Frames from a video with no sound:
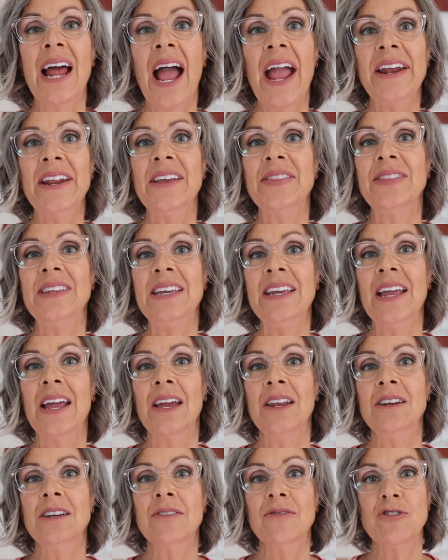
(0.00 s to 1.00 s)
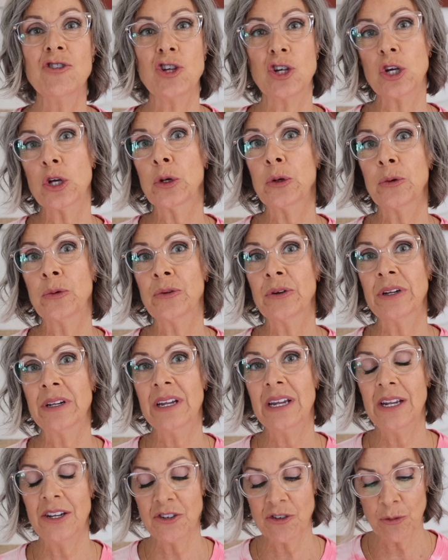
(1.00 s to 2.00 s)
night at the end of June
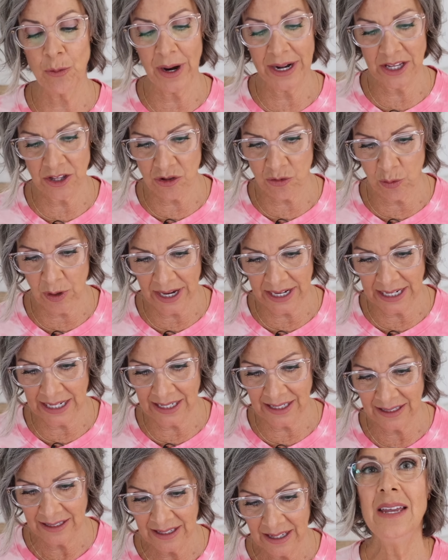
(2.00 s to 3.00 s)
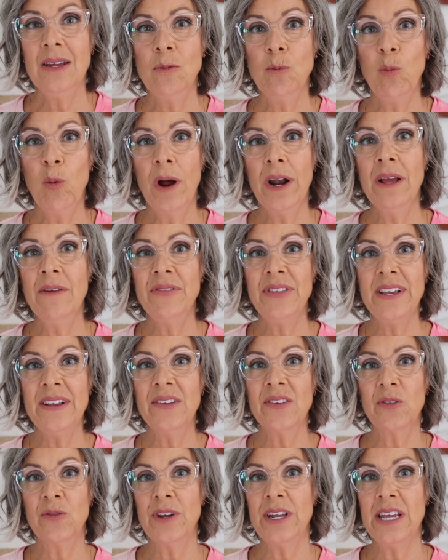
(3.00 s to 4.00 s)
in 2020. In one of
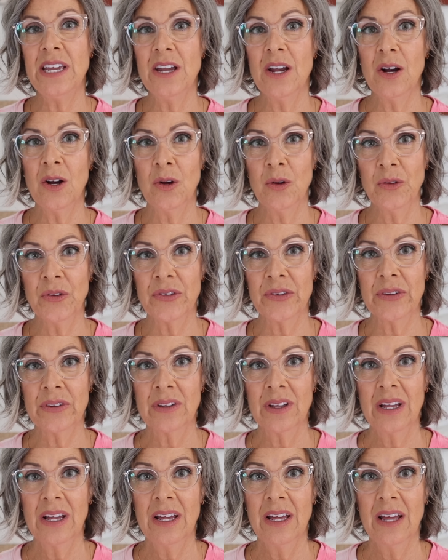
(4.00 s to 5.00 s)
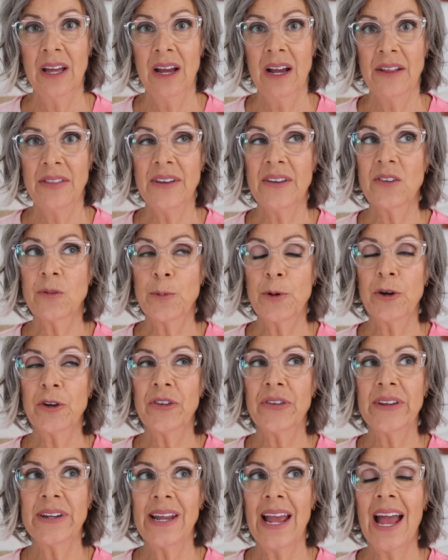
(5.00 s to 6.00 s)
these videos, this
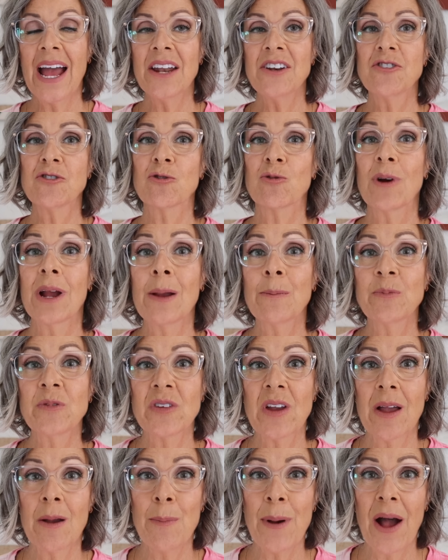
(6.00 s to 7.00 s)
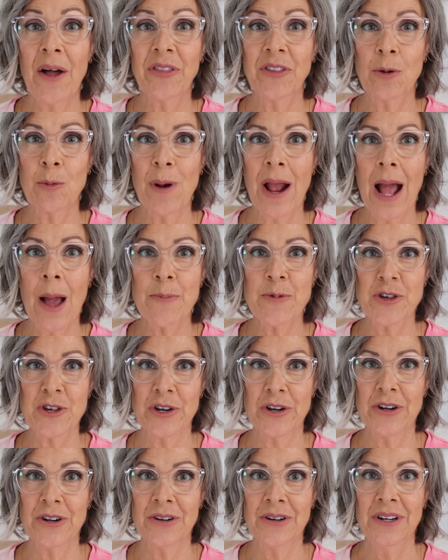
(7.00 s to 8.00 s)
person had dreamt about the
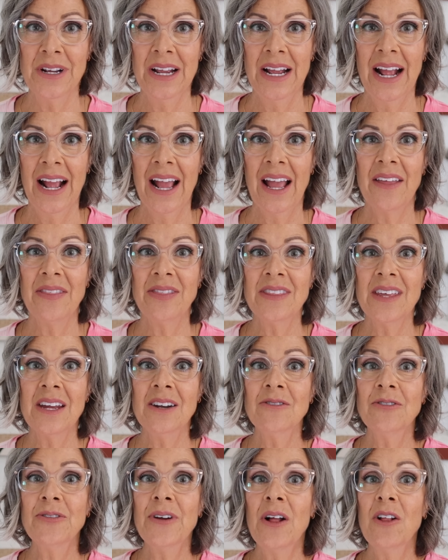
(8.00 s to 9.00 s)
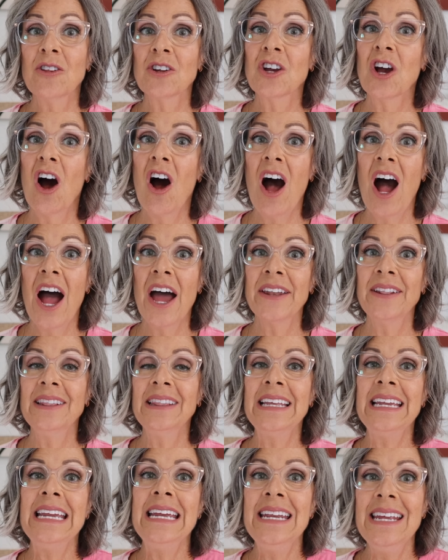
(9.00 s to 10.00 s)
rapture and then felt God
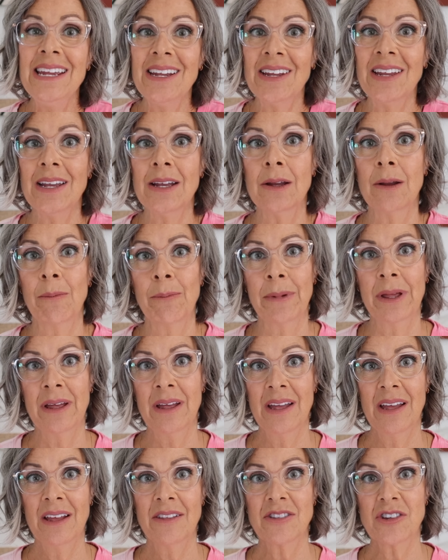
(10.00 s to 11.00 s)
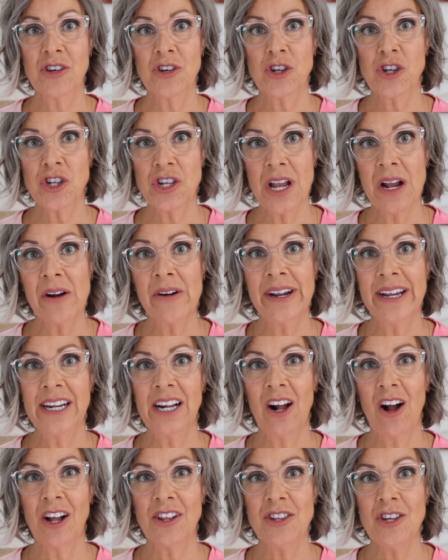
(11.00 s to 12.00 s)
leading him to share
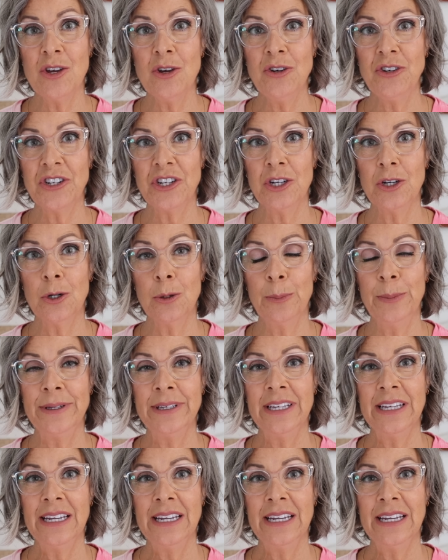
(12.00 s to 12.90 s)
it on YouTube.